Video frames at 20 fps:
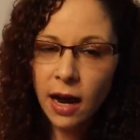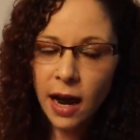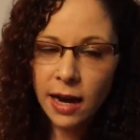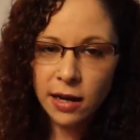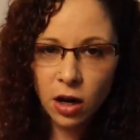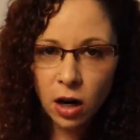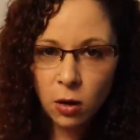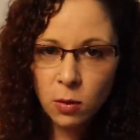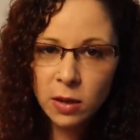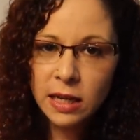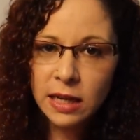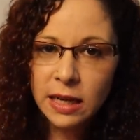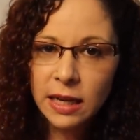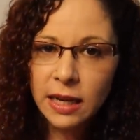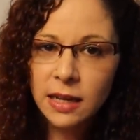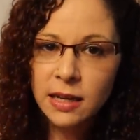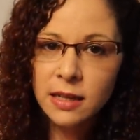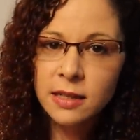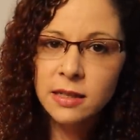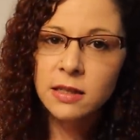I know what it
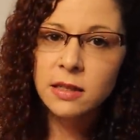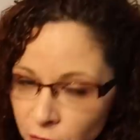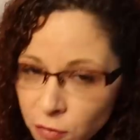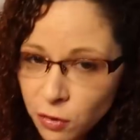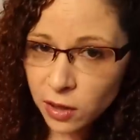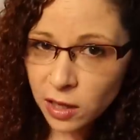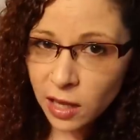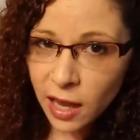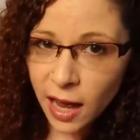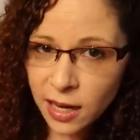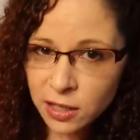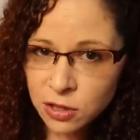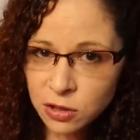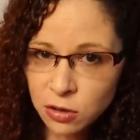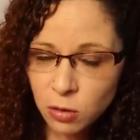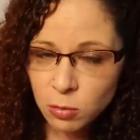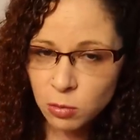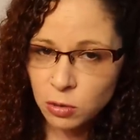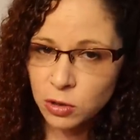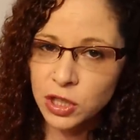is. For the last
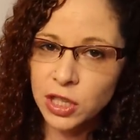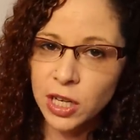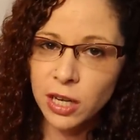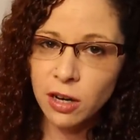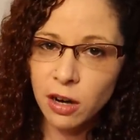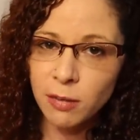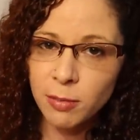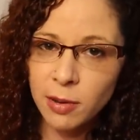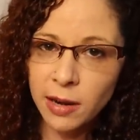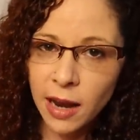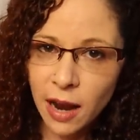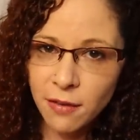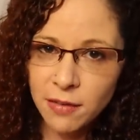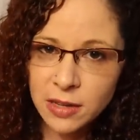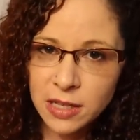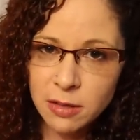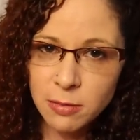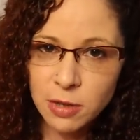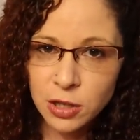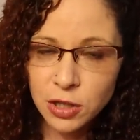almost year, I've been having
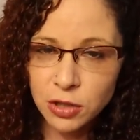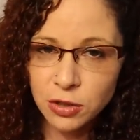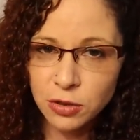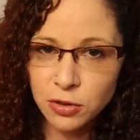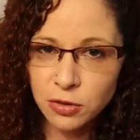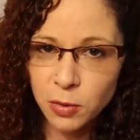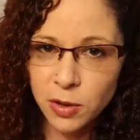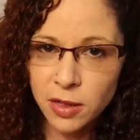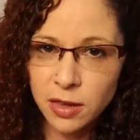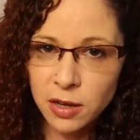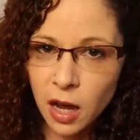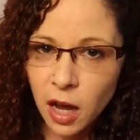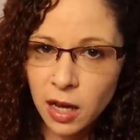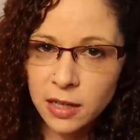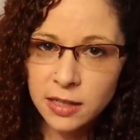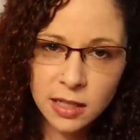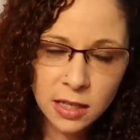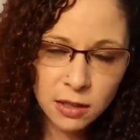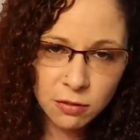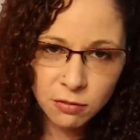some issues with
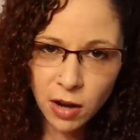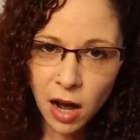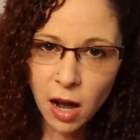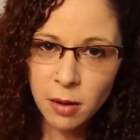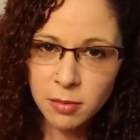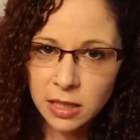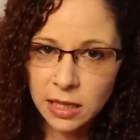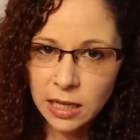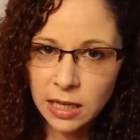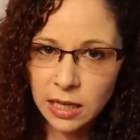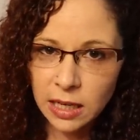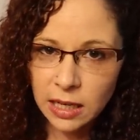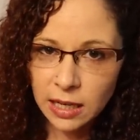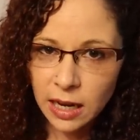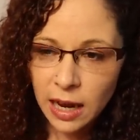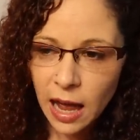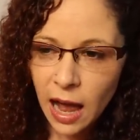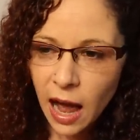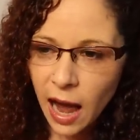nausea and vomiting.